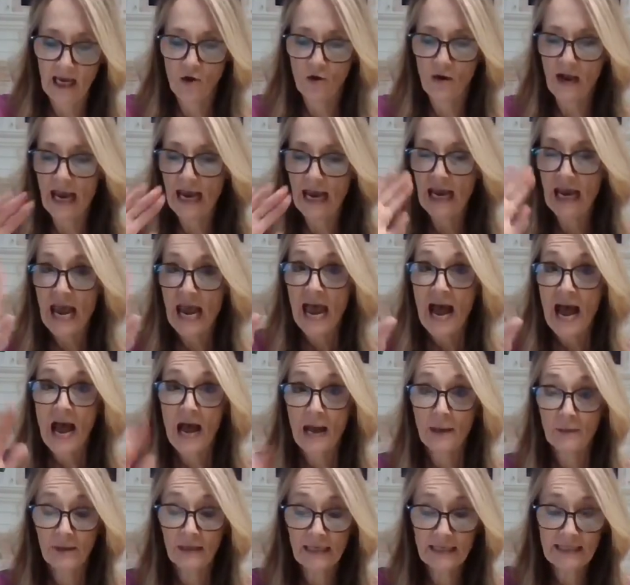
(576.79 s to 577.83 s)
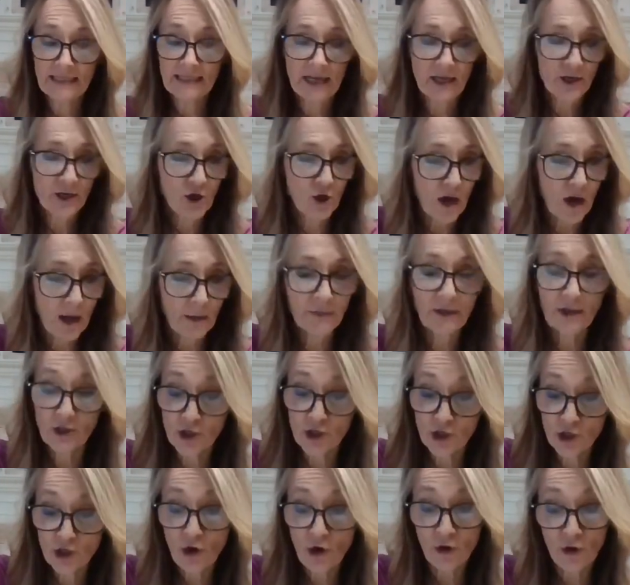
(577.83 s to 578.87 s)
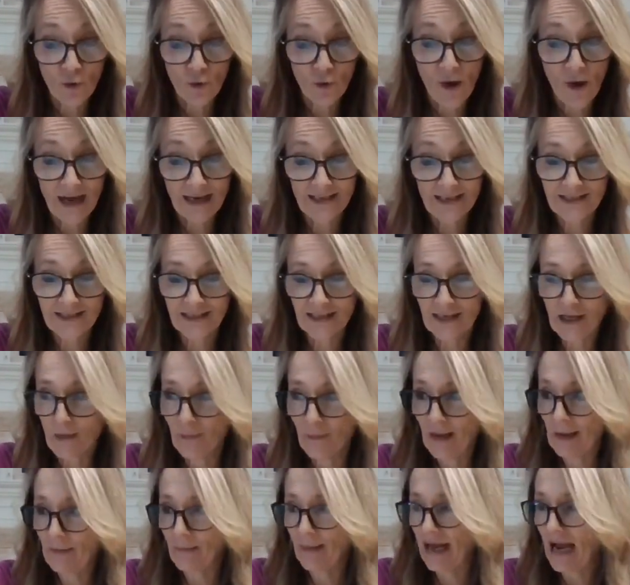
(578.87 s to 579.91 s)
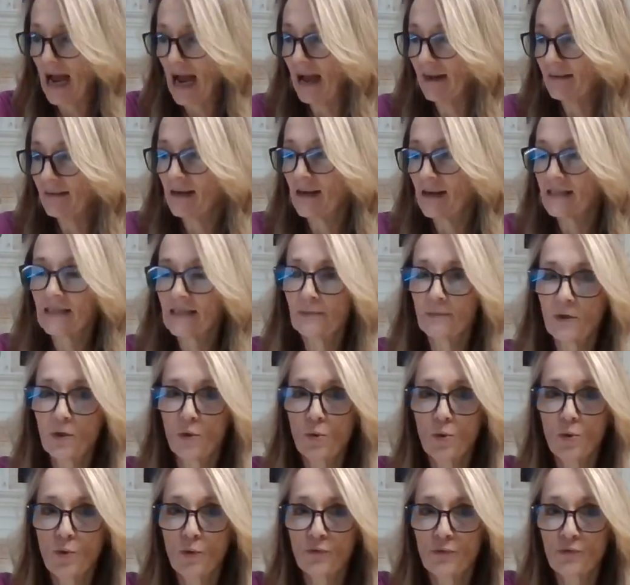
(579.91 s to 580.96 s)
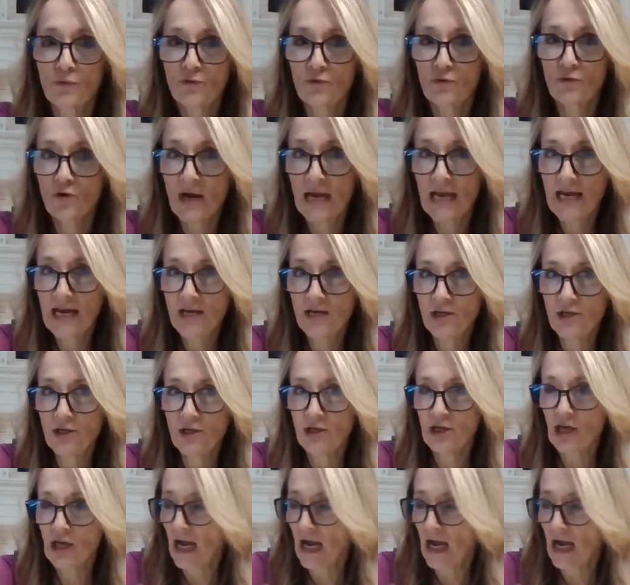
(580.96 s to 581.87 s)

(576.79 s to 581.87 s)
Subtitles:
Okay, I'm going to show you wine just a little bit, but I have got some cool fringe